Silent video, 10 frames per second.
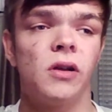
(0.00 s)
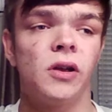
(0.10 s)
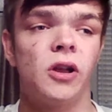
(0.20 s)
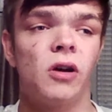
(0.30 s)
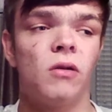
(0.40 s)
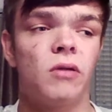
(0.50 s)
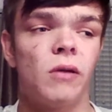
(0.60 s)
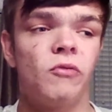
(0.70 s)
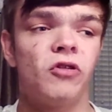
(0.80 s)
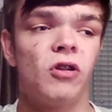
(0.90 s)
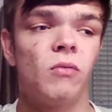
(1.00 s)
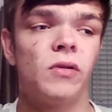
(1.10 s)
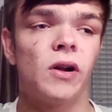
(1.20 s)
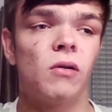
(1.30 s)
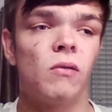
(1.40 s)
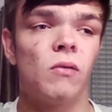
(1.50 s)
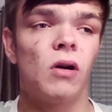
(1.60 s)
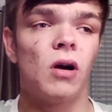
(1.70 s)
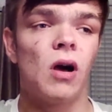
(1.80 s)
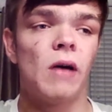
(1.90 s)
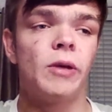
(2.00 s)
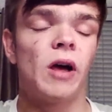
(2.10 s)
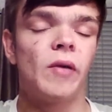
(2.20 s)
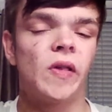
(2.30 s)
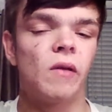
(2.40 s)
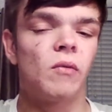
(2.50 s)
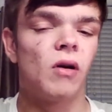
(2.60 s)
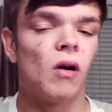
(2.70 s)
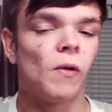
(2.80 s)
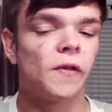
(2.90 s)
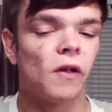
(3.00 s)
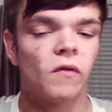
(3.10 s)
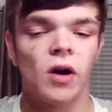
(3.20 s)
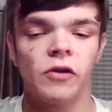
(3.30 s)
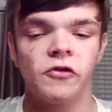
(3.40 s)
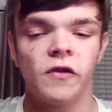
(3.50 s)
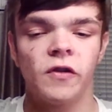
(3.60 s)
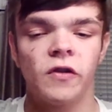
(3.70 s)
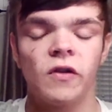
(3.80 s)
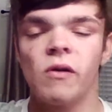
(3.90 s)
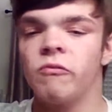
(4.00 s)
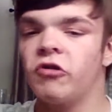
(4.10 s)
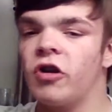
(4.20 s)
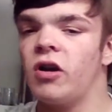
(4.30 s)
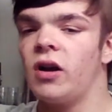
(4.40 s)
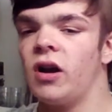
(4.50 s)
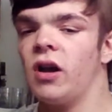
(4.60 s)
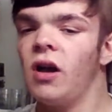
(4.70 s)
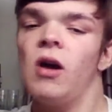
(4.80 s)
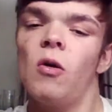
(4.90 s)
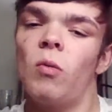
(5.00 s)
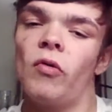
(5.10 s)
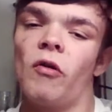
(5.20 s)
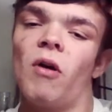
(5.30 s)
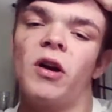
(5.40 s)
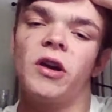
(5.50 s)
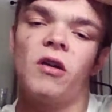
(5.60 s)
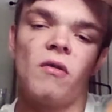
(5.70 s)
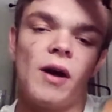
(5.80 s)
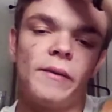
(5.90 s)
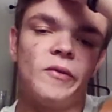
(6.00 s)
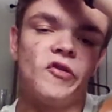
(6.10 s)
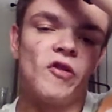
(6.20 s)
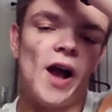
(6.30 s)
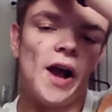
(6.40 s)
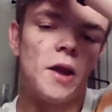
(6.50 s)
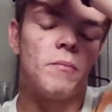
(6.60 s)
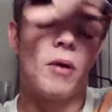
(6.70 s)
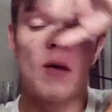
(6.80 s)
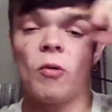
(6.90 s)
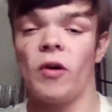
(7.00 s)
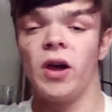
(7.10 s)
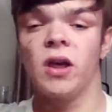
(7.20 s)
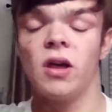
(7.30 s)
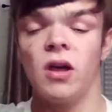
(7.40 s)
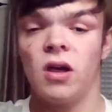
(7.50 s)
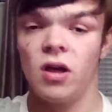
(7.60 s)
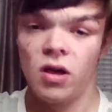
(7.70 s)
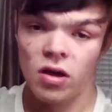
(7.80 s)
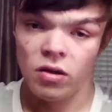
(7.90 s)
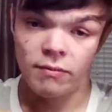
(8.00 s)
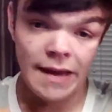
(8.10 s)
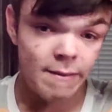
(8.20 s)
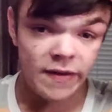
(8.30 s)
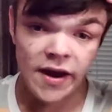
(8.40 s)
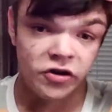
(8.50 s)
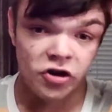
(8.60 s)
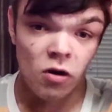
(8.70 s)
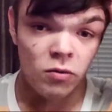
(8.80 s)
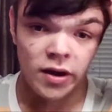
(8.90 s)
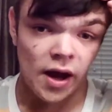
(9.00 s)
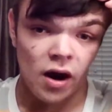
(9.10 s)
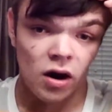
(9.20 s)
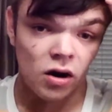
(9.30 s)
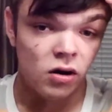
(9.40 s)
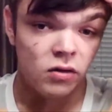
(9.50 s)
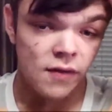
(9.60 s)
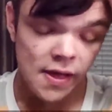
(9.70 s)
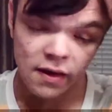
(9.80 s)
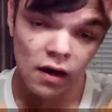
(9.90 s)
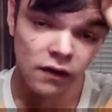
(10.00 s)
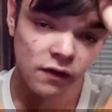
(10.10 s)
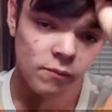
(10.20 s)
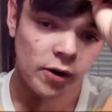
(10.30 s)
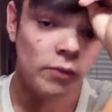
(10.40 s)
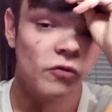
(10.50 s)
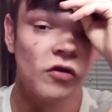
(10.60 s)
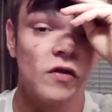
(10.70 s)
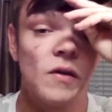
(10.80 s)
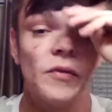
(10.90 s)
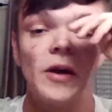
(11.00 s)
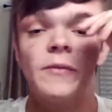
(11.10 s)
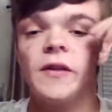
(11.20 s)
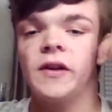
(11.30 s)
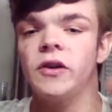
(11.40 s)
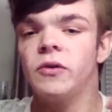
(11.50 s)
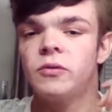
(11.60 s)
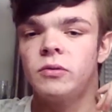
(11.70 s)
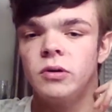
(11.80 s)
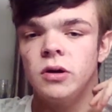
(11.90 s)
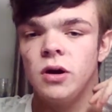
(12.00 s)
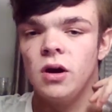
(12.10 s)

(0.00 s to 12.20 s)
I'm sure when they're, I mean, obviously we're all self-conscious, so I'm sure when they're walking around in drag in public, maybe they don't care. That's awesome, but I'm sure sometimes they do.